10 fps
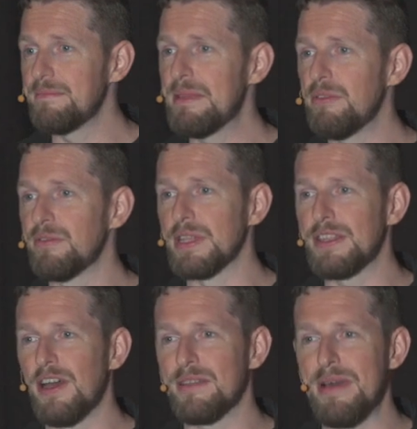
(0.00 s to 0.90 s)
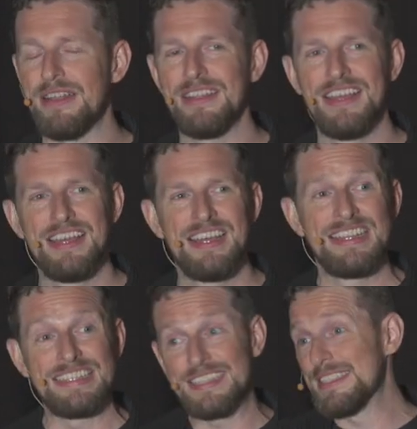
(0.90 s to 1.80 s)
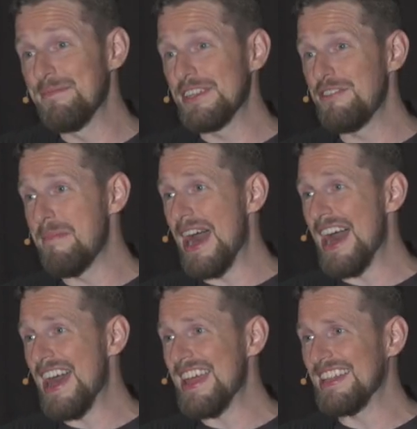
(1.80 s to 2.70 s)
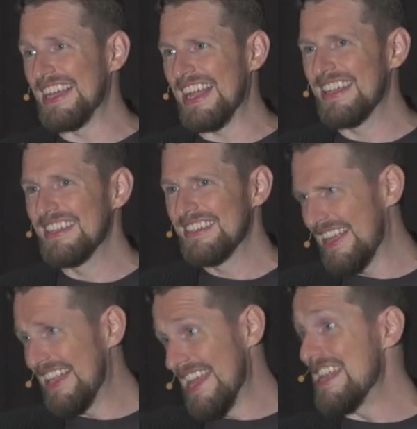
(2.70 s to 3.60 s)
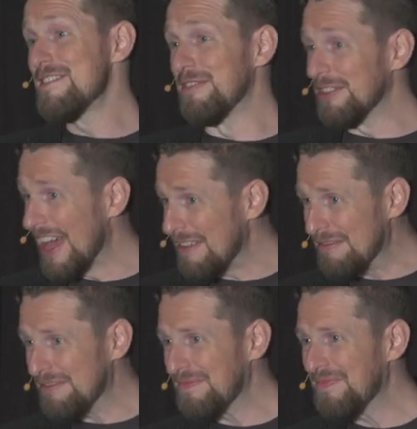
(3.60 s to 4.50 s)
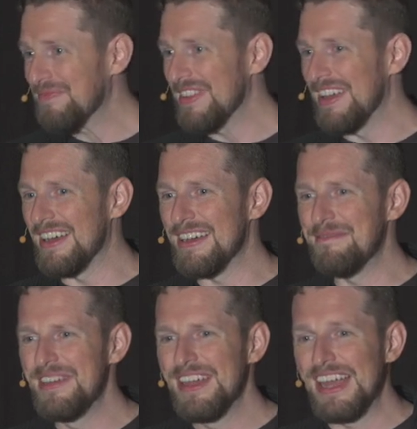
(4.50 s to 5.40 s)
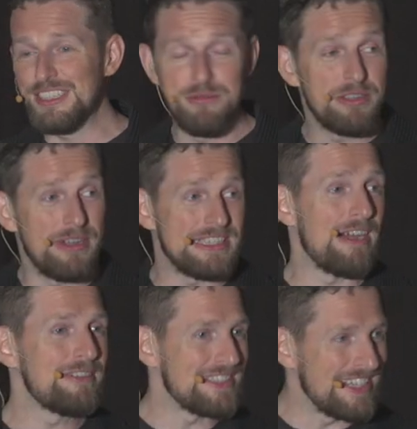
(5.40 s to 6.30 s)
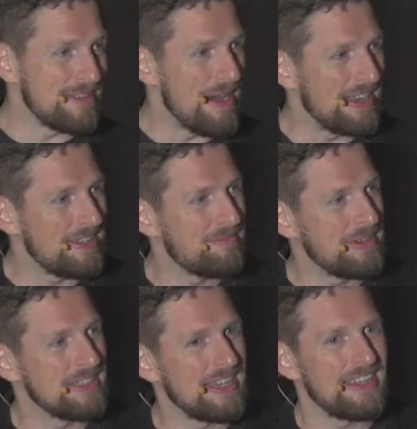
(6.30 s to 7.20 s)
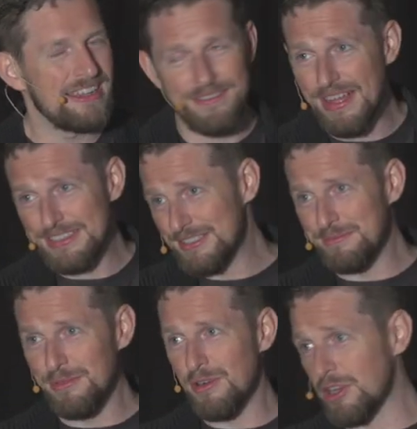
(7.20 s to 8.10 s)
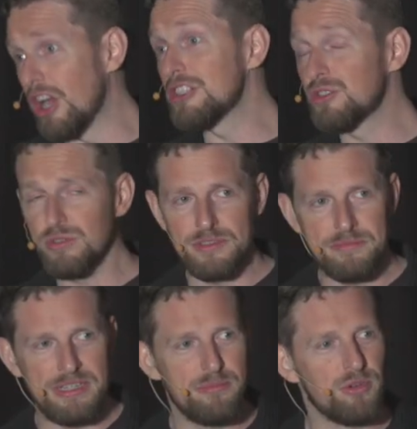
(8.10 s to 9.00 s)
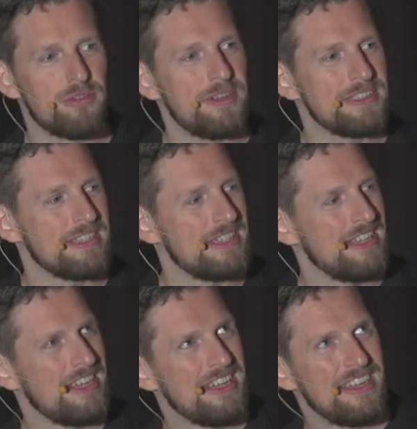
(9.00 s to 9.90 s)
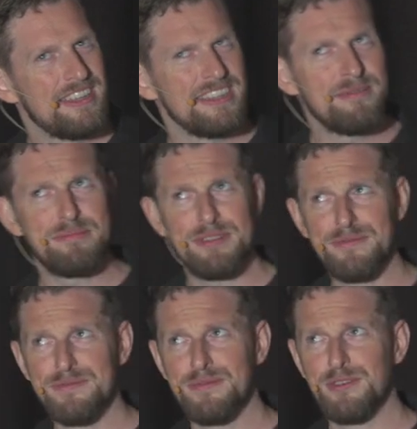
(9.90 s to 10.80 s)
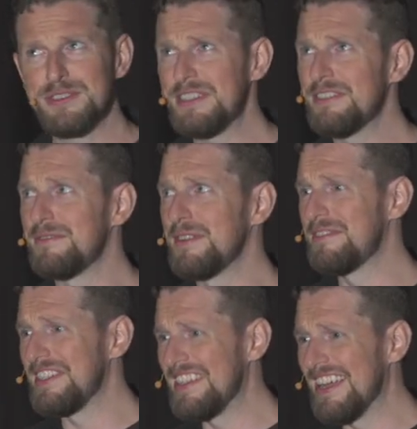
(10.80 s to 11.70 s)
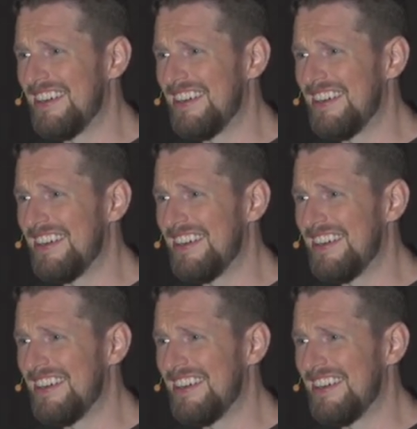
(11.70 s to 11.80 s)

people really thought about this is something you buy like at the end of your life. Um, actually, one of the ways I was thinking about it because I, I've had some more godchildren being born recently think I'm up to 14 or 15 now.